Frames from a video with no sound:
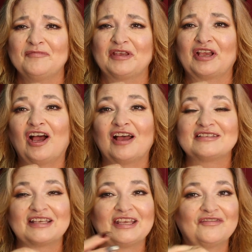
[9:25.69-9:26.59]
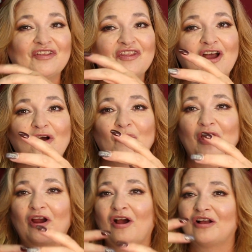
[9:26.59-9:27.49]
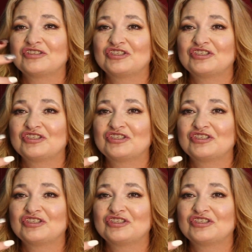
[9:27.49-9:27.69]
Because even though we are all